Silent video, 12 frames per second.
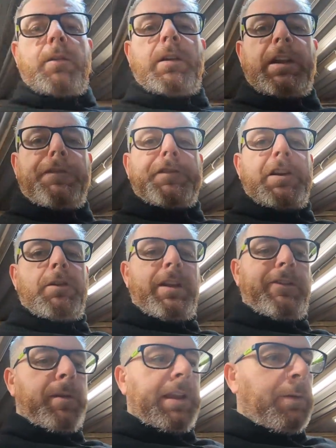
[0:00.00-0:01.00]
Good afternoon
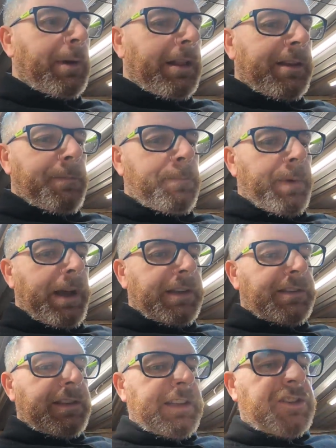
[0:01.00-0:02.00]
everybody, welcome
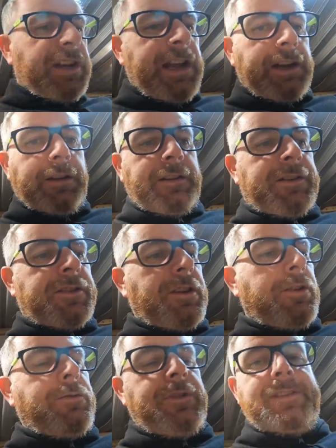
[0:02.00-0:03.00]
back to the channel.
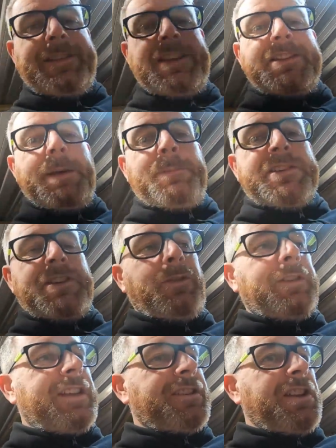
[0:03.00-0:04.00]
So this
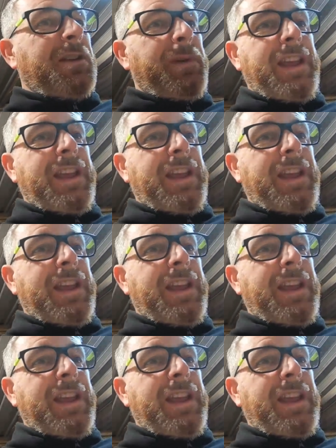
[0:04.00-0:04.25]
episode is going to